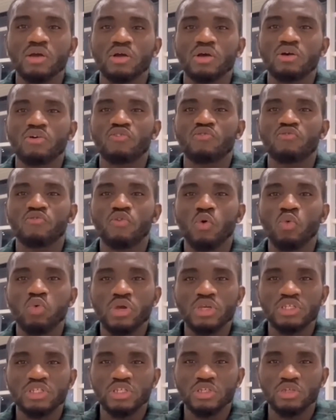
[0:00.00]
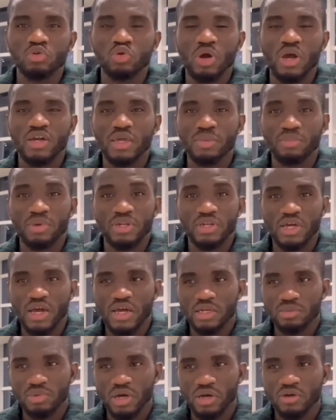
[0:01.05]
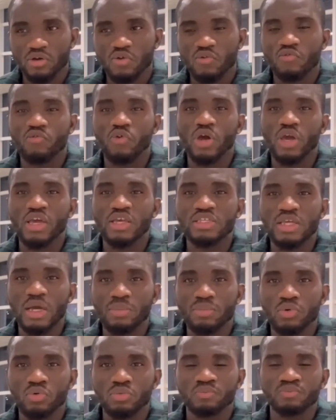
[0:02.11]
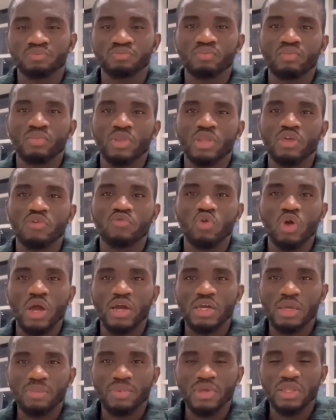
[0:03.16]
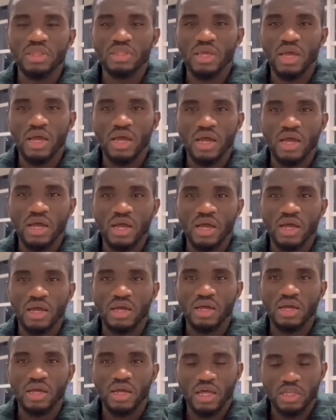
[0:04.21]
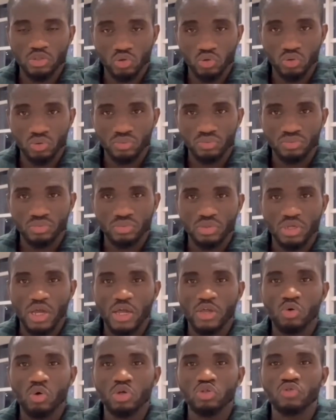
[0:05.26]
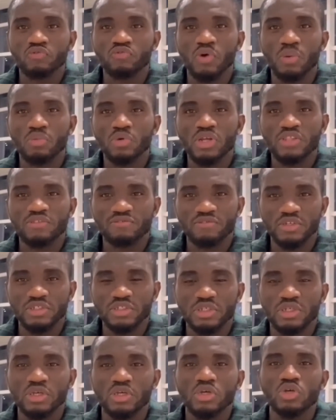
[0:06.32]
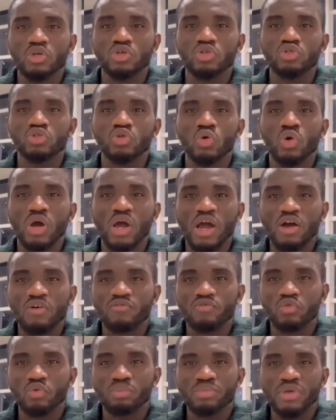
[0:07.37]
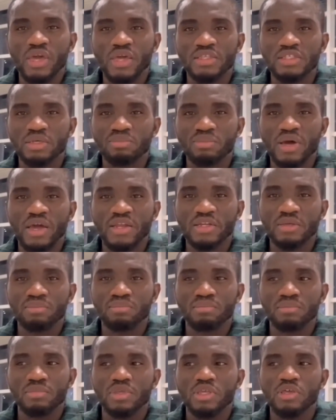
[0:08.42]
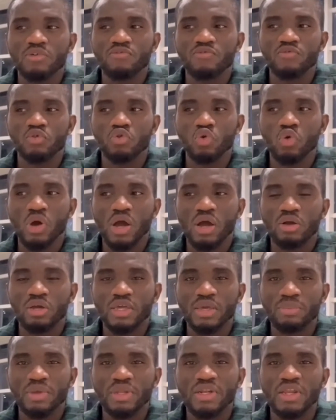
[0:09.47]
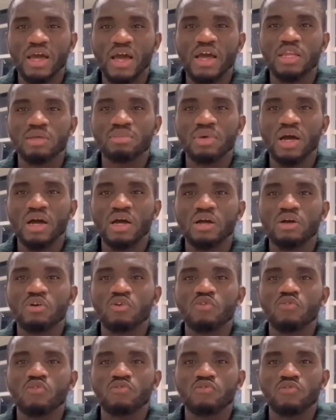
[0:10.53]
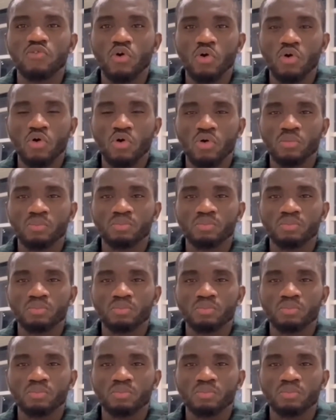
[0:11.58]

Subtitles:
for which you are keeping the animal. For example, if you are keeping cattle and you want to formulate feed, you have to bear it in mind if you are keeping the animal for